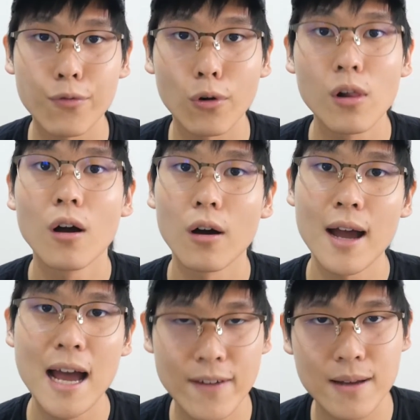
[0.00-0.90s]
full or
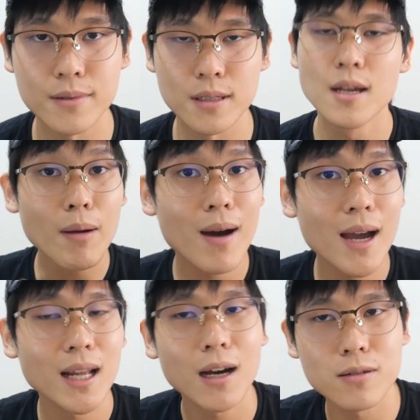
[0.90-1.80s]
half empty? In my
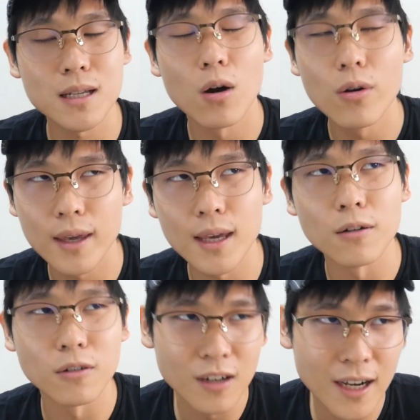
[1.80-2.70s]
mind, I was like, okay,
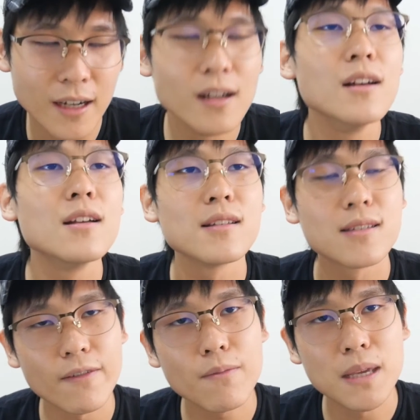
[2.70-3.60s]
right.
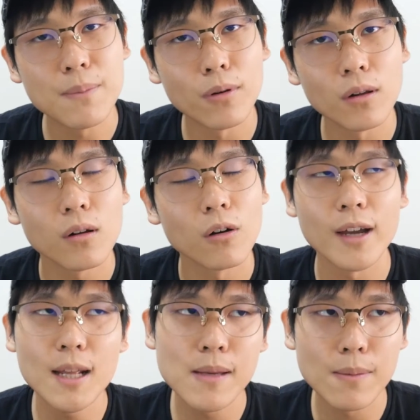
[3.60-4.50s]
7 people or
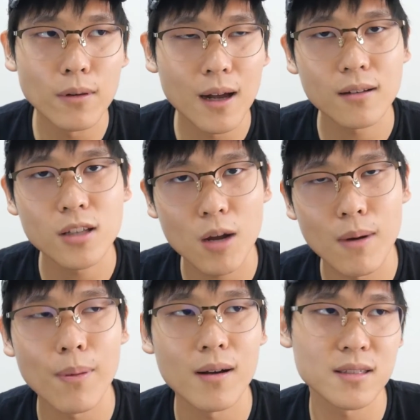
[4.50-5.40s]
8 people are gonna talk
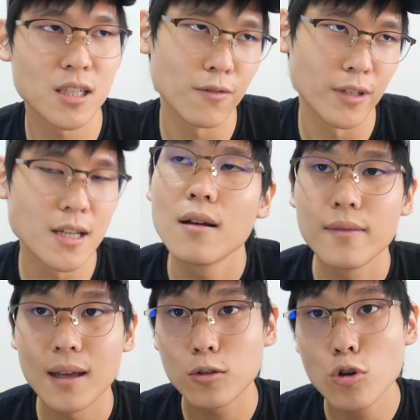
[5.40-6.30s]
about positivity.
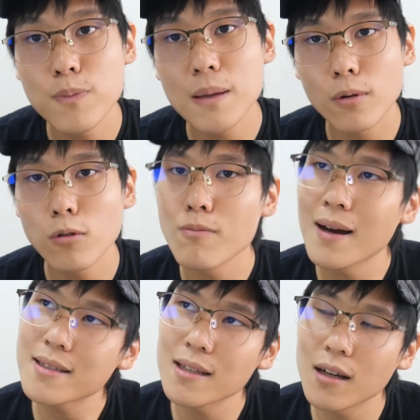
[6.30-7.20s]
There are 2 people who
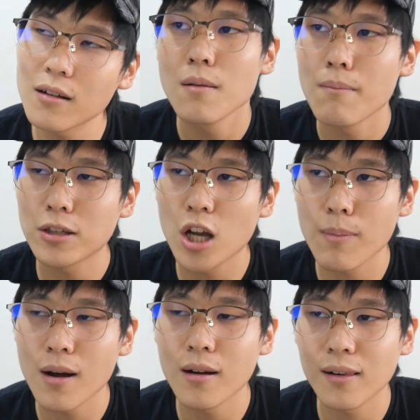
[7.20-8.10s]
might stand out, might talk
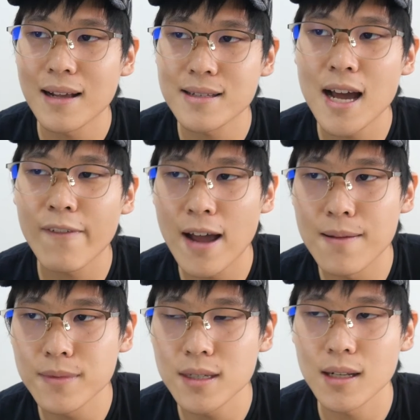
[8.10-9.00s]
about how the glass is half
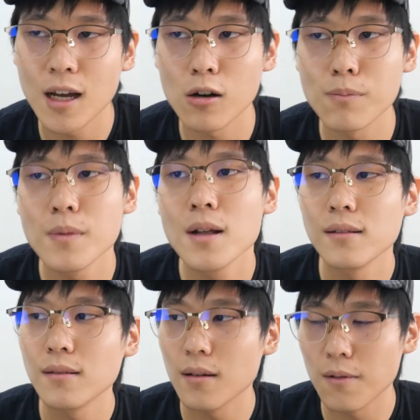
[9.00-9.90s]
empty and how
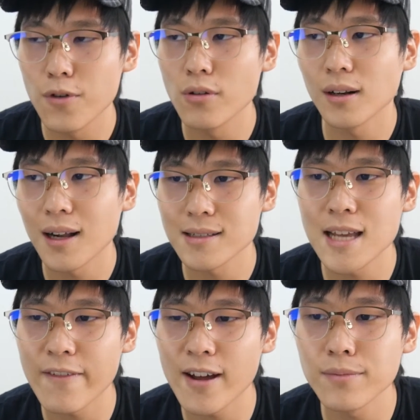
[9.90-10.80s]
viewing the glass as
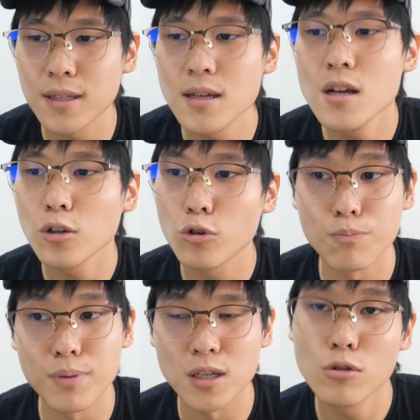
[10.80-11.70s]
half empty
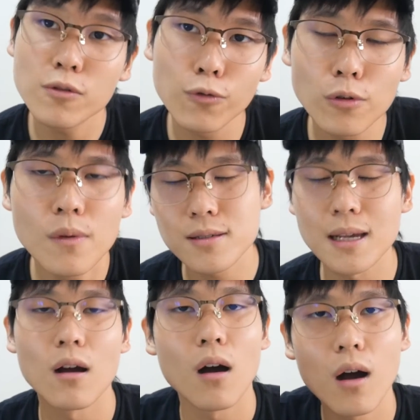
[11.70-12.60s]
could be useful. I was
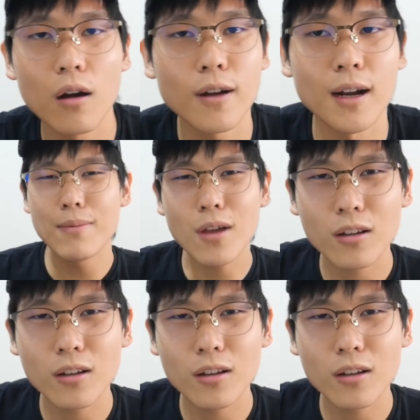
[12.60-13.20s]
like, alright, I'm not